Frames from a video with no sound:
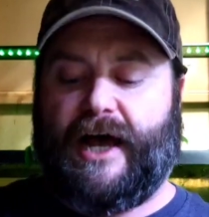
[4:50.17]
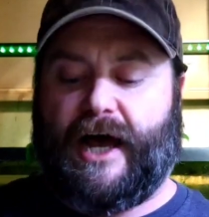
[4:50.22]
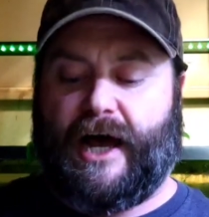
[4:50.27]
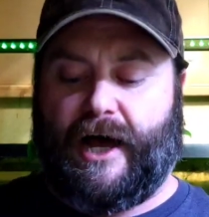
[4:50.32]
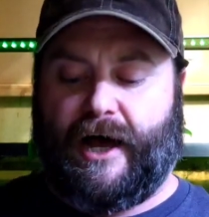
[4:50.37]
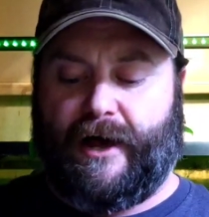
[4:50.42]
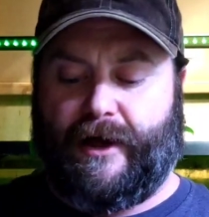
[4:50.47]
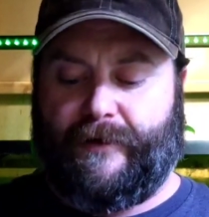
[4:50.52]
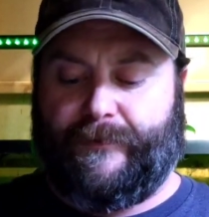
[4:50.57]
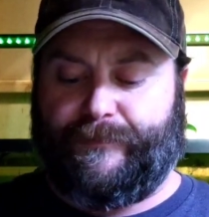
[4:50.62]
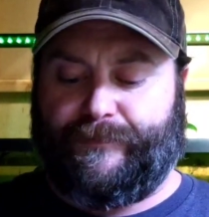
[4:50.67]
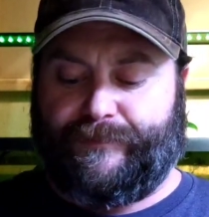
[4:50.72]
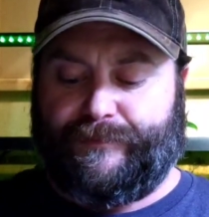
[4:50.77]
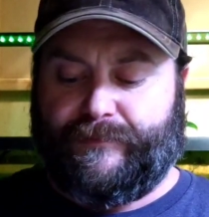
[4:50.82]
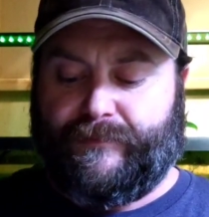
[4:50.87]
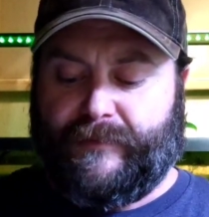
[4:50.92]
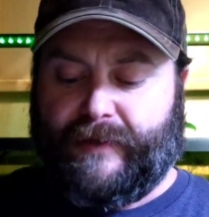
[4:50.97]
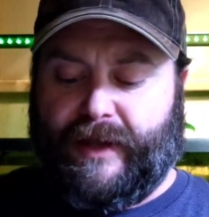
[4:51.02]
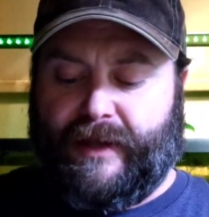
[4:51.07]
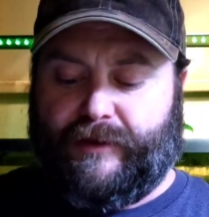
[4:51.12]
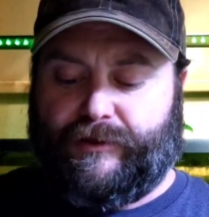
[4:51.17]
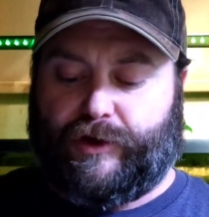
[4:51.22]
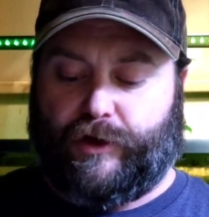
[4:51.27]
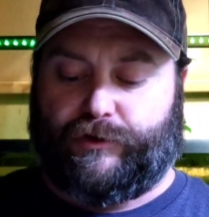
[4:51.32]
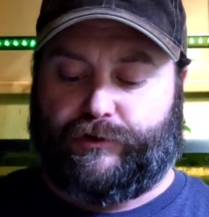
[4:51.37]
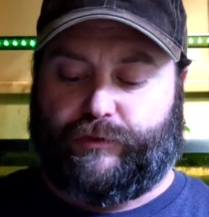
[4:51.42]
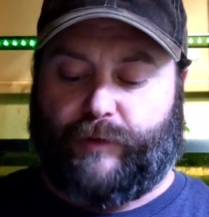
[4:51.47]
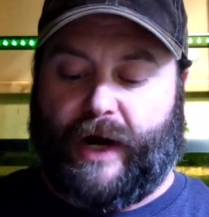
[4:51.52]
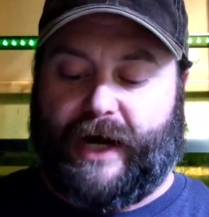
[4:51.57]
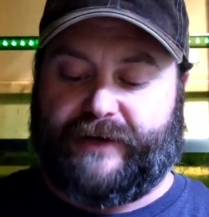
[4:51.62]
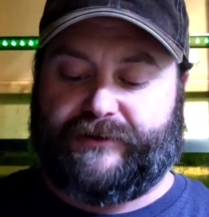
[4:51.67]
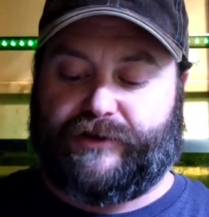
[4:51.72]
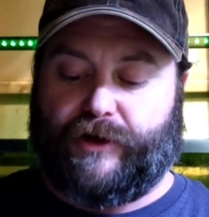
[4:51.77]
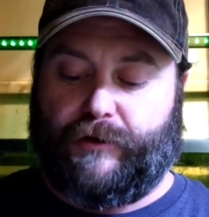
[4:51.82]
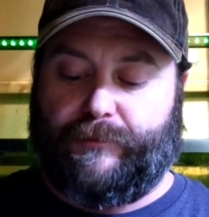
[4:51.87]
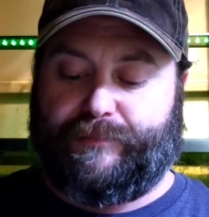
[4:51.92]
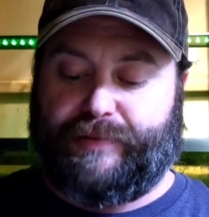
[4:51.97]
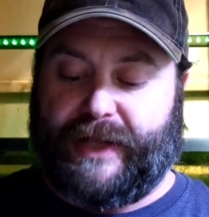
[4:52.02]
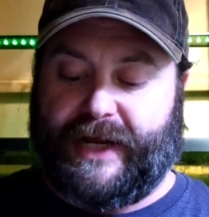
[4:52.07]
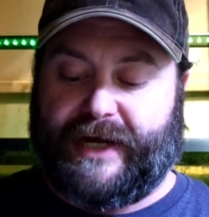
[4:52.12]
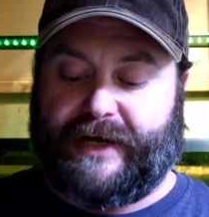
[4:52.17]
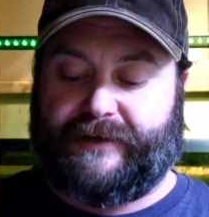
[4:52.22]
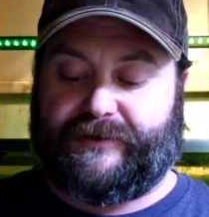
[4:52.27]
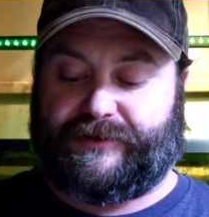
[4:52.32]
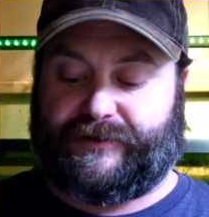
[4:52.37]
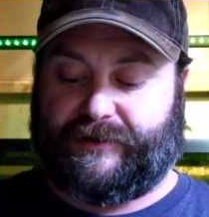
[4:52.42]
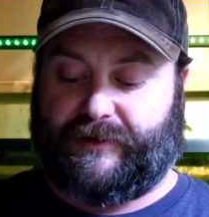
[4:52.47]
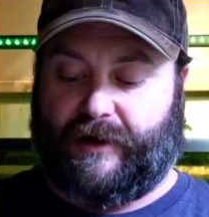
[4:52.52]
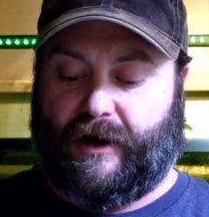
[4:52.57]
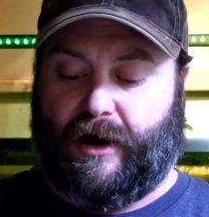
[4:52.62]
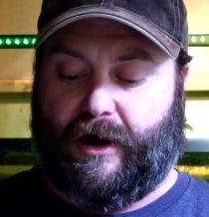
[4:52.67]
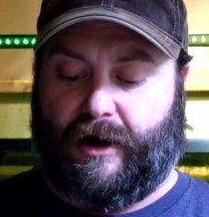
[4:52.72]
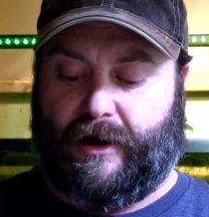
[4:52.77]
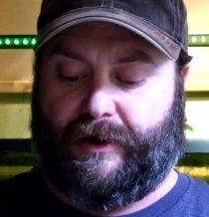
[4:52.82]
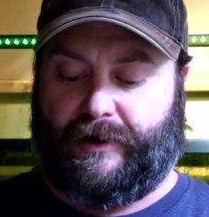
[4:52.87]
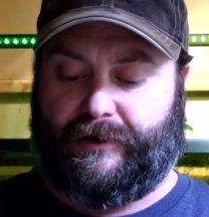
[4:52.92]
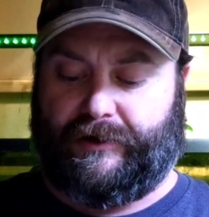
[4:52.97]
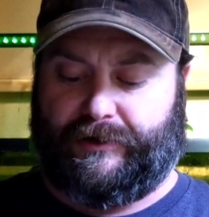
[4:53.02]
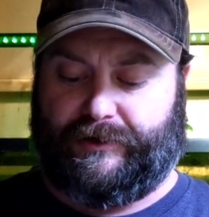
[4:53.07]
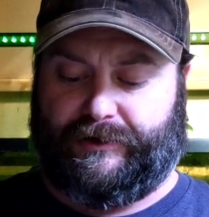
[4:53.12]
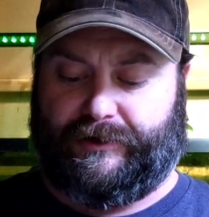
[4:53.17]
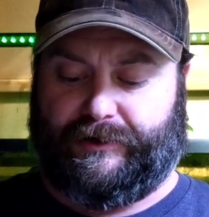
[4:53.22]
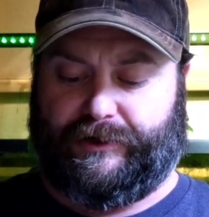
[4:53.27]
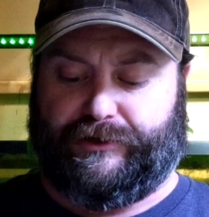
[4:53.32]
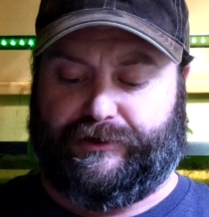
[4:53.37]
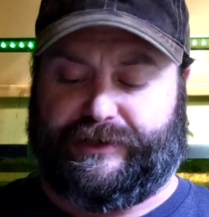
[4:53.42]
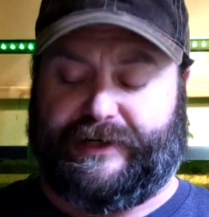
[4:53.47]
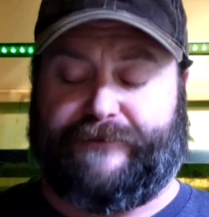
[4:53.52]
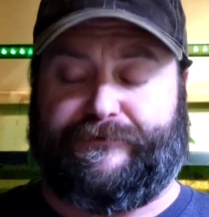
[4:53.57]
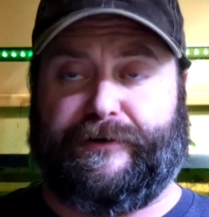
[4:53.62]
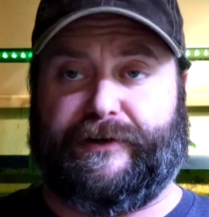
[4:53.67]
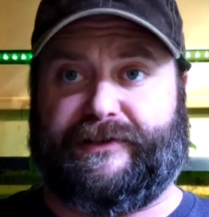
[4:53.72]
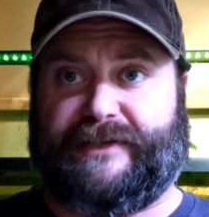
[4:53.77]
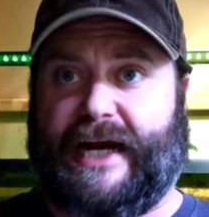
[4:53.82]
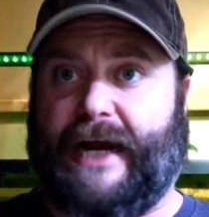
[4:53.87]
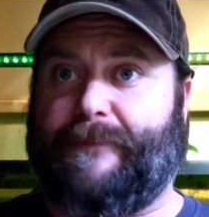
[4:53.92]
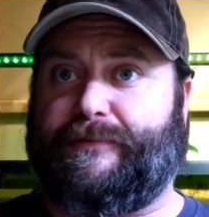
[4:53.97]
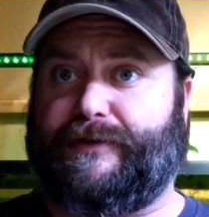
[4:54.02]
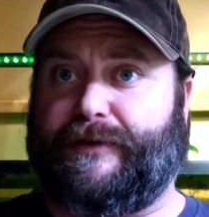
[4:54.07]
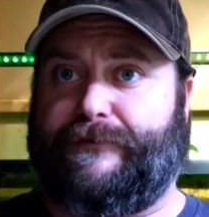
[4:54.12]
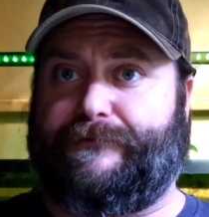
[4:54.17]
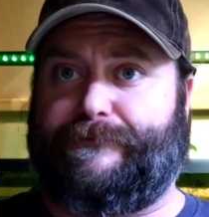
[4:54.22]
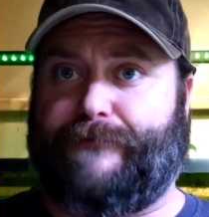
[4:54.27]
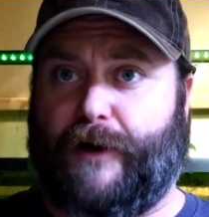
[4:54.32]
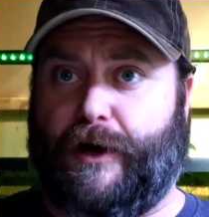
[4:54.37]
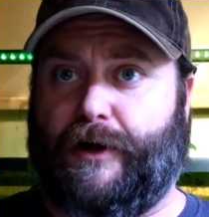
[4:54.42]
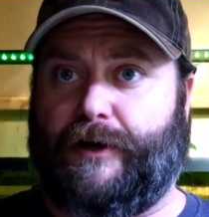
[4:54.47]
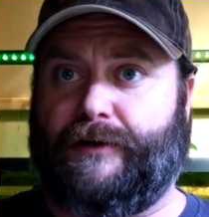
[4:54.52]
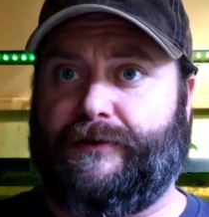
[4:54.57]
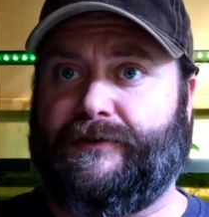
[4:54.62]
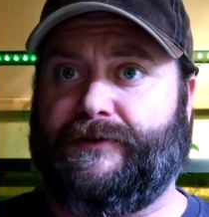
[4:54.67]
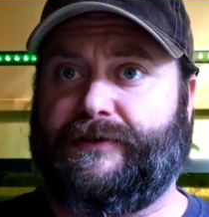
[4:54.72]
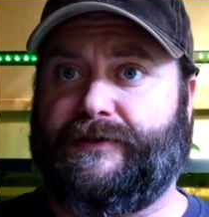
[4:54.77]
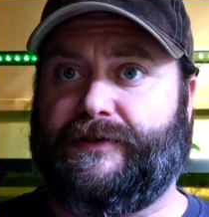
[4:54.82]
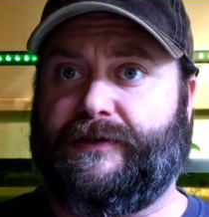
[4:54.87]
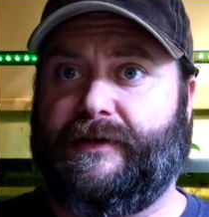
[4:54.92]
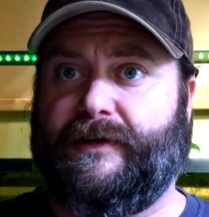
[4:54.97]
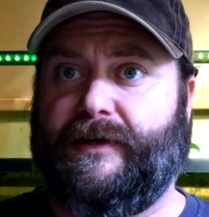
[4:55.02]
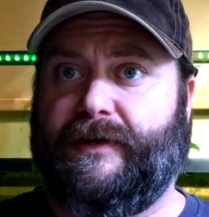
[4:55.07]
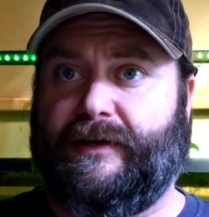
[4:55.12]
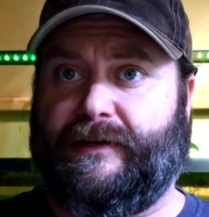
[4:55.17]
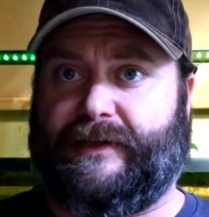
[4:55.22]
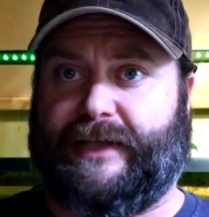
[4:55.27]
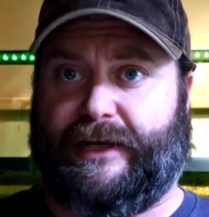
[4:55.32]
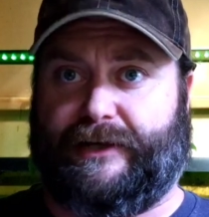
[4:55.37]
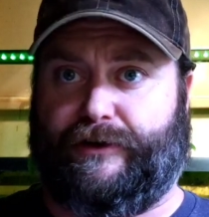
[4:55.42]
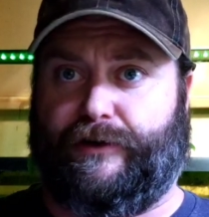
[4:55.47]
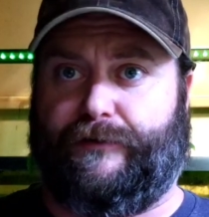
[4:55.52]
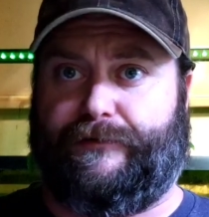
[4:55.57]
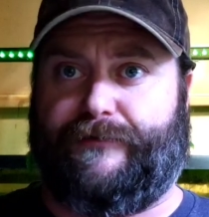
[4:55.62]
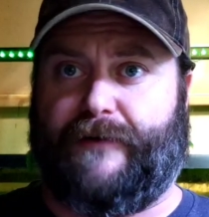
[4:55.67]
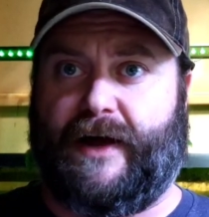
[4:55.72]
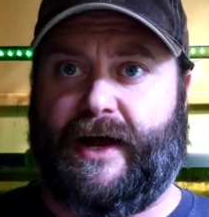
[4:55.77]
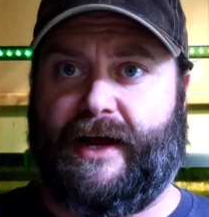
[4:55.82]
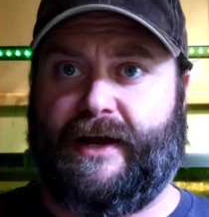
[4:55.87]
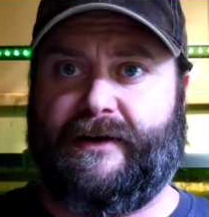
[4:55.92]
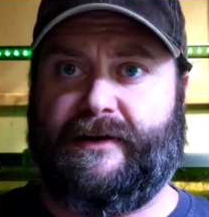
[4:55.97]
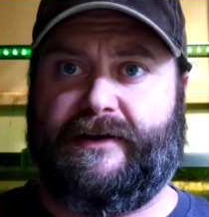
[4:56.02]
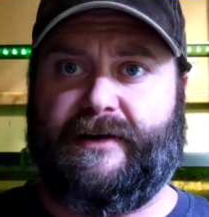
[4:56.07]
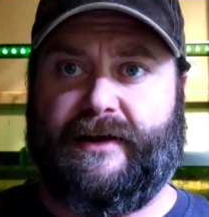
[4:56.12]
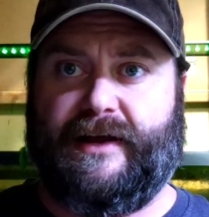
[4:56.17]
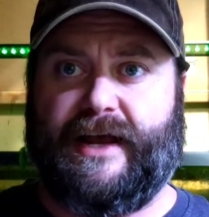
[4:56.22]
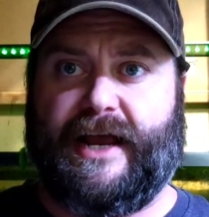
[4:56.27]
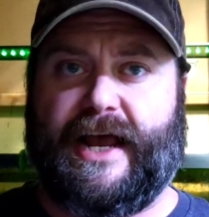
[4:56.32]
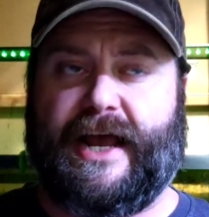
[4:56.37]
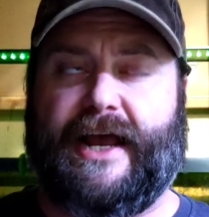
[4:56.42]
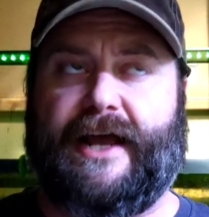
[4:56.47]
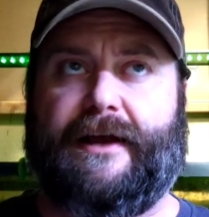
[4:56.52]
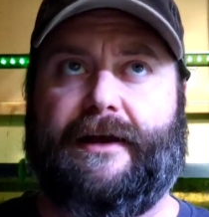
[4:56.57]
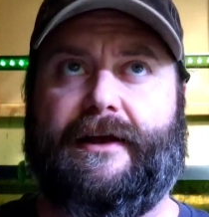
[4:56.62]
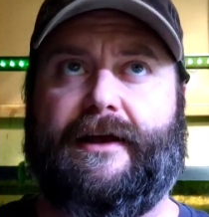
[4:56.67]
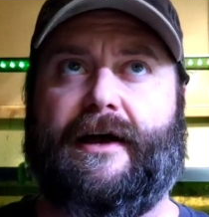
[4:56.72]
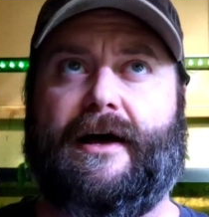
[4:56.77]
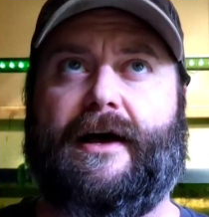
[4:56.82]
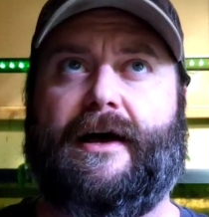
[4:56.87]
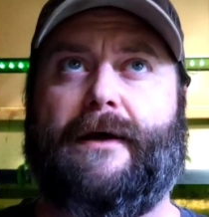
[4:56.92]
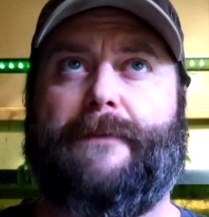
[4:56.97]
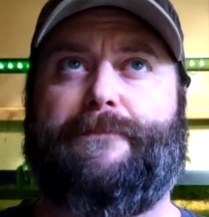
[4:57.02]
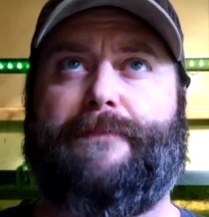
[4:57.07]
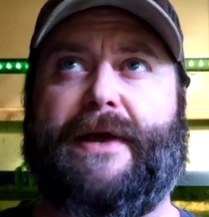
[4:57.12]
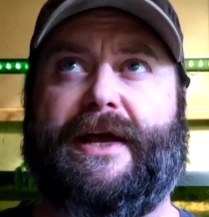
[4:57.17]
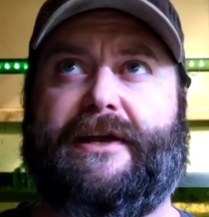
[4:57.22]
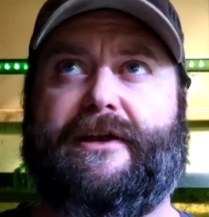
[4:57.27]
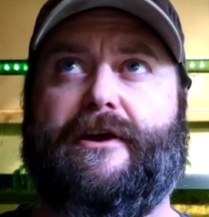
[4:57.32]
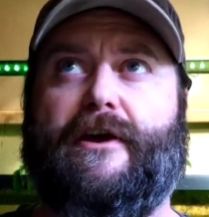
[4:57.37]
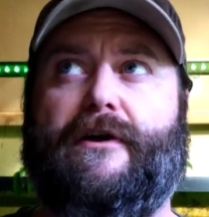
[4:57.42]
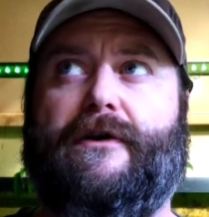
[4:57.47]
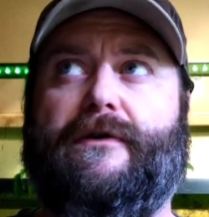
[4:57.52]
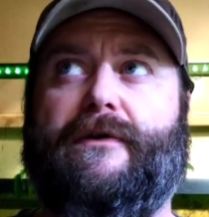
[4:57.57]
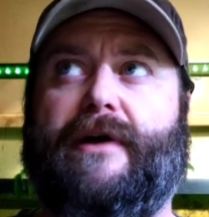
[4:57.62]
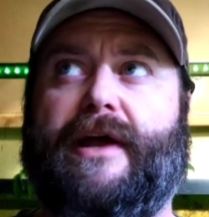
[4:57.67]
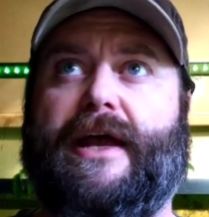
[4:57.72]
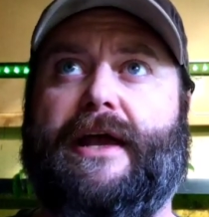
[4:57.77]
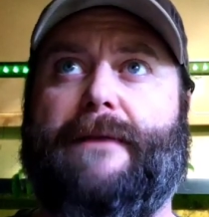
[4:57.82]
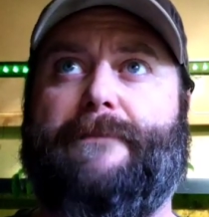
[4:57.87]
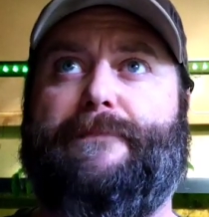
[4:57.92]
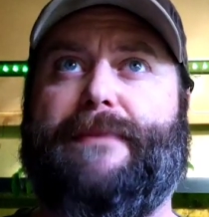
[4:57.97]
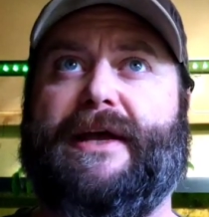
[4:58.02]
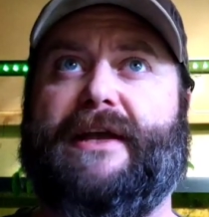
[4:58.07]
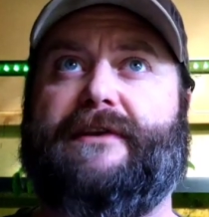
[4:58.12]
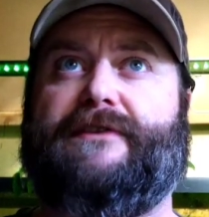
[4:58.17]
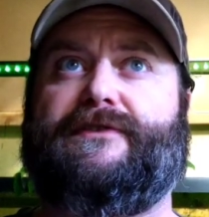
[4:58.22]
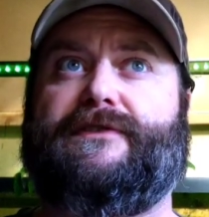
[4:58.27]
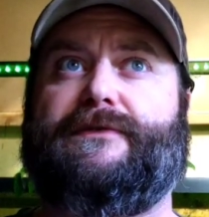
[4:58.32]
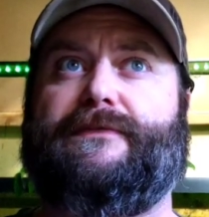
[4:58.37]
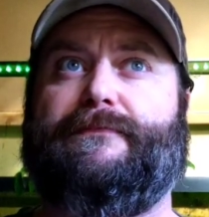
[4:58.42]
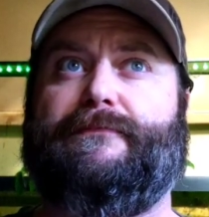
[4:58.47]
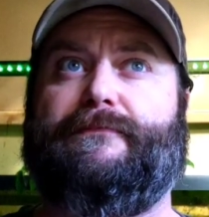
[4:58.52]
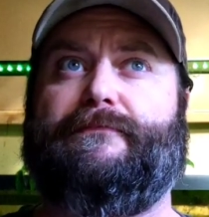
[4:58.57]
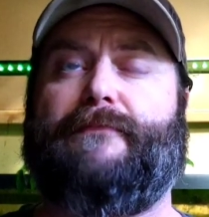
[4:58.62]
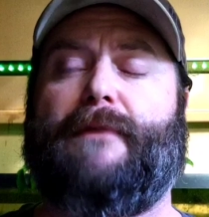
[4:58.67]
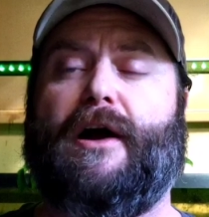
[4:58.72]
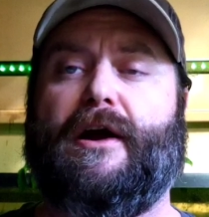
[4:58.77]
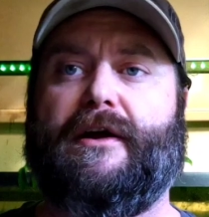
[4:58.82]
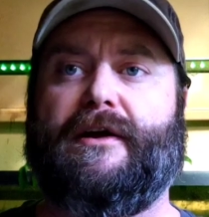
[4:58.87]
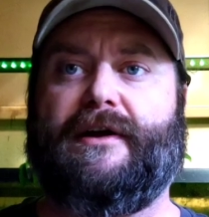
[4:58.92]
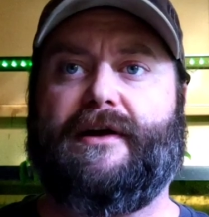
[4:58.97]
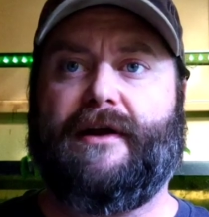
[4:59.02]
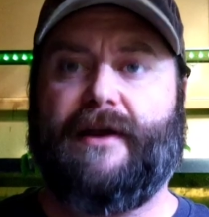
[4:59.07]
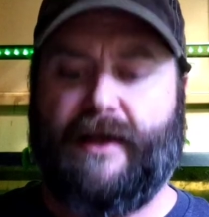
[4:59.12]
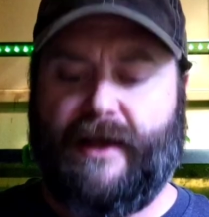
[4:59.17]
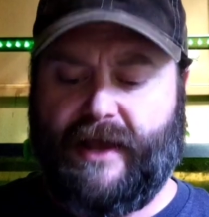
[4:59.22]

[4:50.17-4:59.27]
Um, those rhizome plants are your different types of ferns that you'll find at uh, Petco and PetSmart